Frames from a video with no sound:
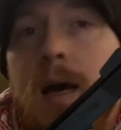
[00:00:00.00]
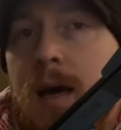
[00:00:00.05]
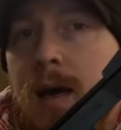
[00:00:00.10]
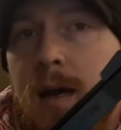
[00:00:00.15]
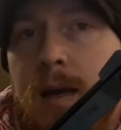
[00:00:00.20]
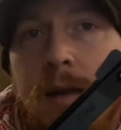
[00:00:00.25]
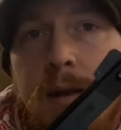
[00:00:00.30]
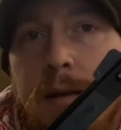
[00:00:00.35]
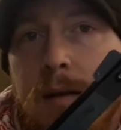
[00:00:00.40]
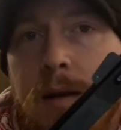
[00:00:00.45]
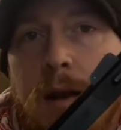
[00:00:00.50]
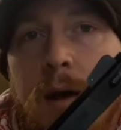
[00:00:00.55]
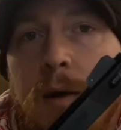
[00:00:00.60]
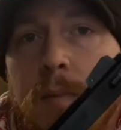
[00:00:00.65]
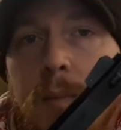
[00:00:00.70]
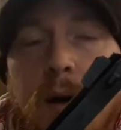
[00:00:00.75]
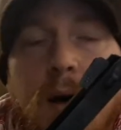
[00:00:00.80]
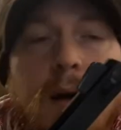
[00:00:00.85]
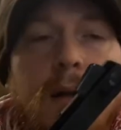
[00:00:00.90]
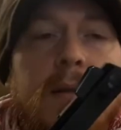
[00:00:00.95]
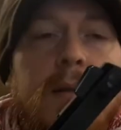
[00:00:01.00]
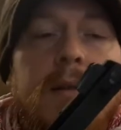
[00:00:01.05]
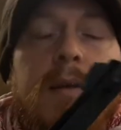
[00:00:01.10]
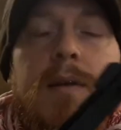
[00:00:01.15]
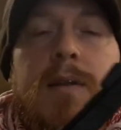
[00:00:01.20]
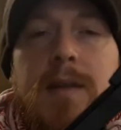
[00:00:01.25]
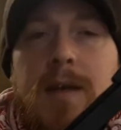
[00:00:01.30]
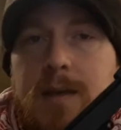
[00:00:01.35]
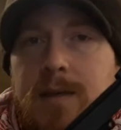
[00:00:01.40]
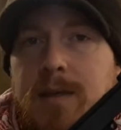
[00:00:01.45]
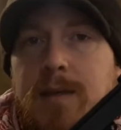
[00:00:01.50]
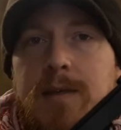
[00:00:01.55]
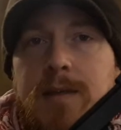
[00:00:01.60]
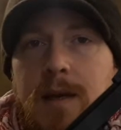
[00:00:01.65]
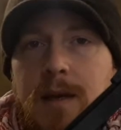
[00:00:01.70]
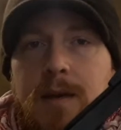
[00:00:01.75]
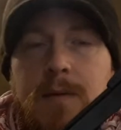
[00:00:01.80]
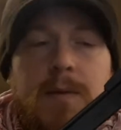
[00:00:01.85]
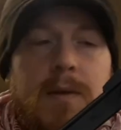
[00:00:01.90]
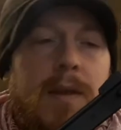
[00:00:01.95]
And lo and behold, that's
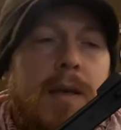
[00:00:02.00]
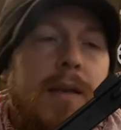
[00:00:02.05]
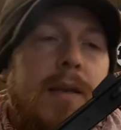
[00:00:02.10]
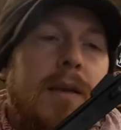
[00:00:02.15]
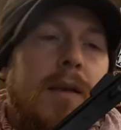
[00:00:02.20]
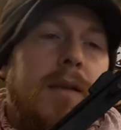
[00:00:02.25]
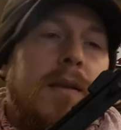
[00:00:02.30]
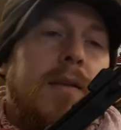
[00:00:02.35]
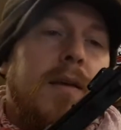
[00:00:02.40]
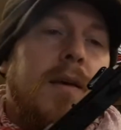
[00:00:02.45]
exactly what they did.